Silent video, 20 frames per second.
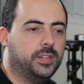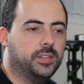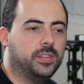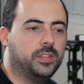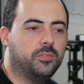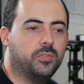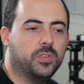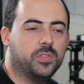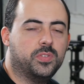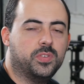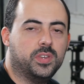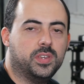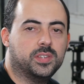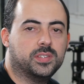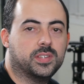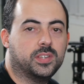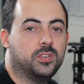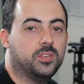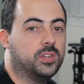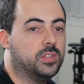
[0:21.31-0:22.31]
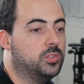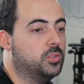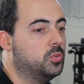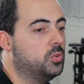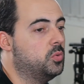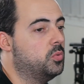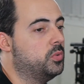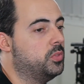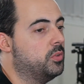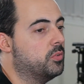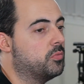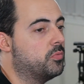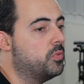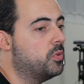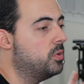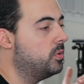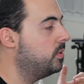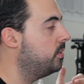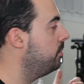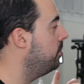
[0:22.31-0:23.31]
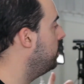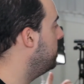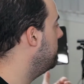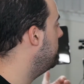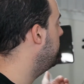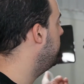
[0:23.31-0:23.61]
different things that you can do with your phone.